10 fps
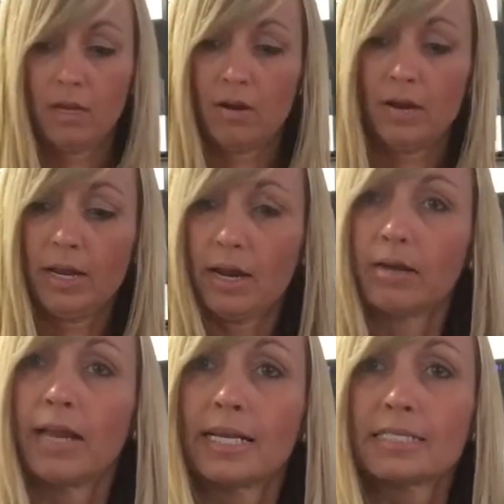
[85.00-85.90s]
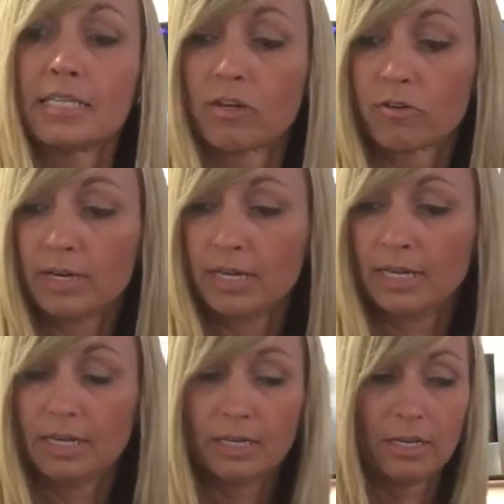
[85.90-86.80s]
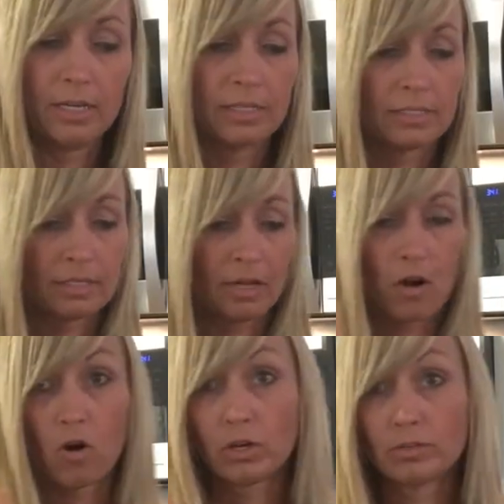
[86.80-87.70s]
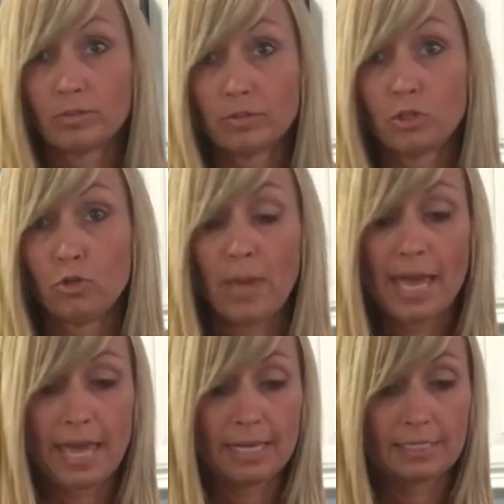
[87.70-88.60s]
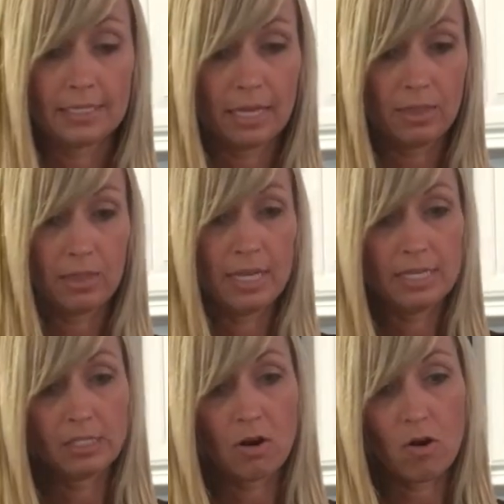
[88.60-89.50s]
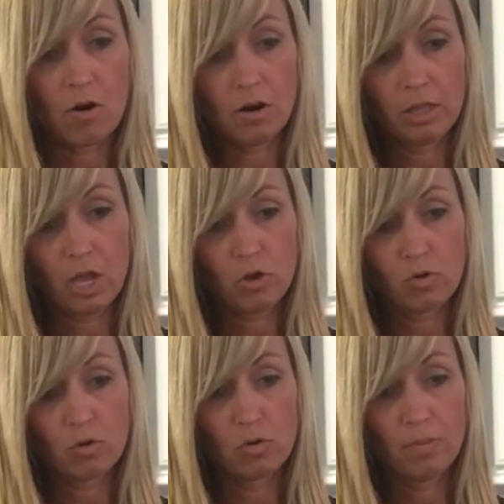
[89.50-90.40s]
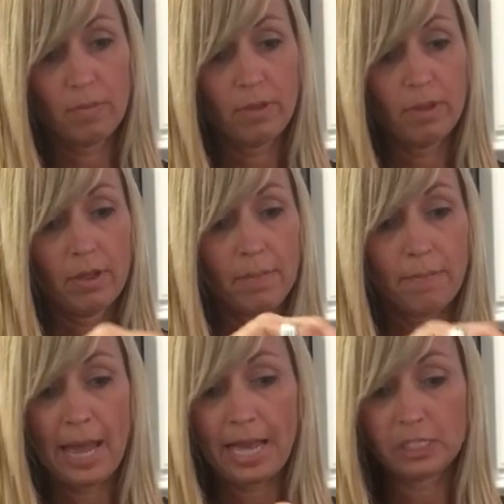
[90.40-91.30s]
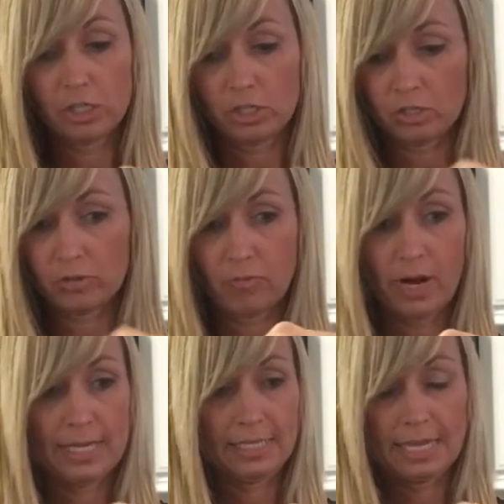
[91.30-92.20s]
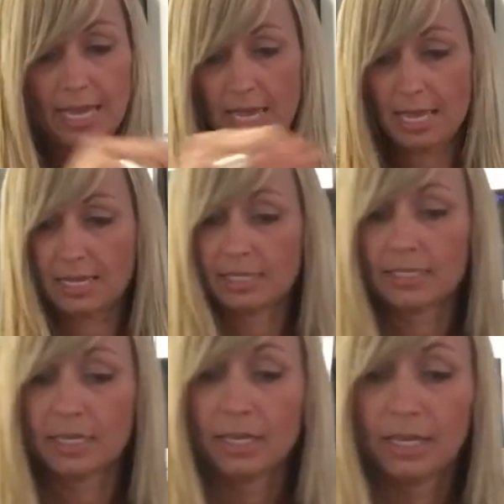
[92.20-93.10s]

All right, our next ingredient are 2 eggs, and these are local pasture-raised eggs